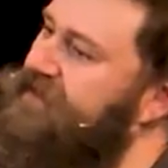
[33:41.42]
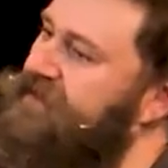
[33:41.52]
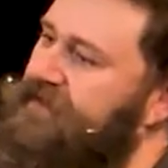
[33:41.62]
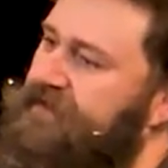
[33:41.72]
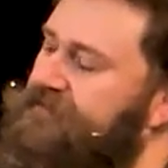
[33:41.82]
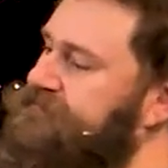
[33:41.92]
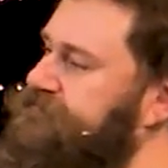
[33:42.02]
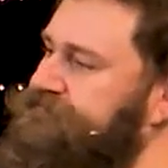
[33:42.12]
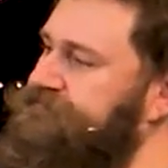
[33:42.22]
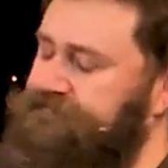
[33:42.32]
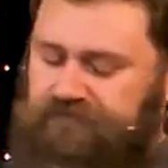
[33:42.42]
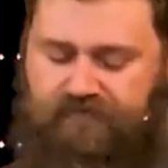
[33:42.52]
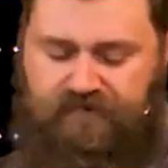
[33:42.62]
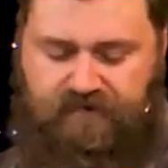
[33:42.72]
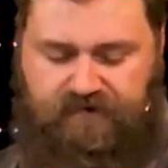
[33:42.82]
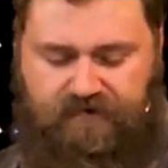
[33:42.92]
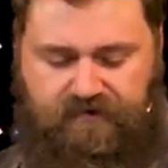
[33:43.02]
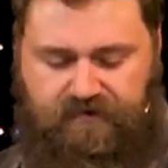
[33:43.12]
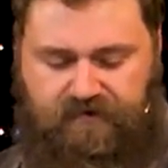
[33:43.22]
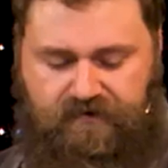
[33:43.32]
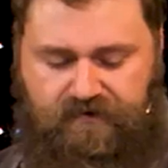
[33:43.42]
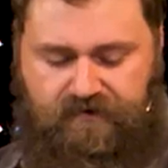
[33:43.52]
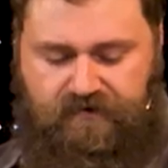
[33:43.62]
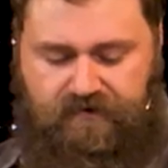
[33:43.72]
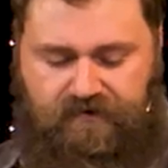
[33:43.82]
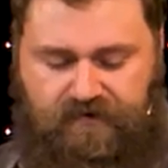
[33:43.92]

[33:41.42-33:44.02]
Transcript: No one is speaking in this clip.